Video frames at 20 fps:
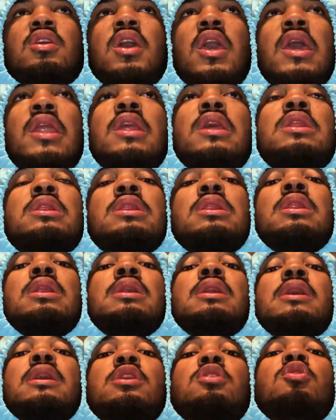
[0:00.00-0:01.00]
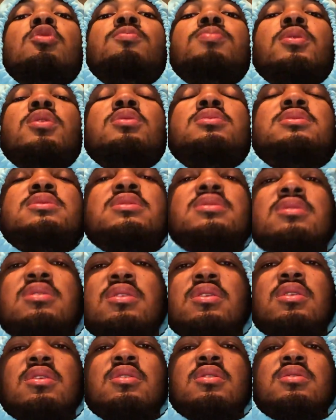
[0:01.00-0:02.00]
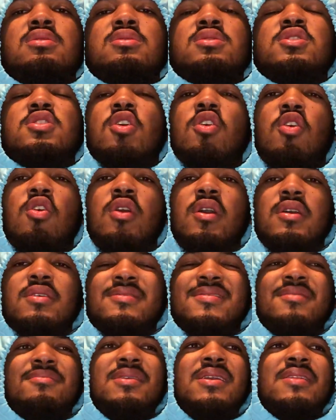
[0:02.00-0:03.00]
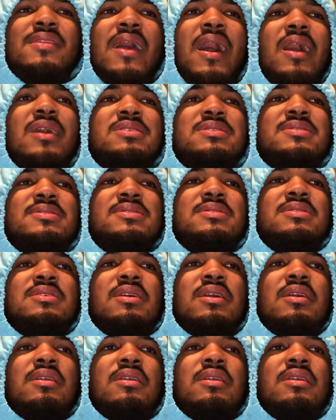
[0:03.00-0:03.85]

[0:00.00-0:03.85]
an illegal person. So to me, that just,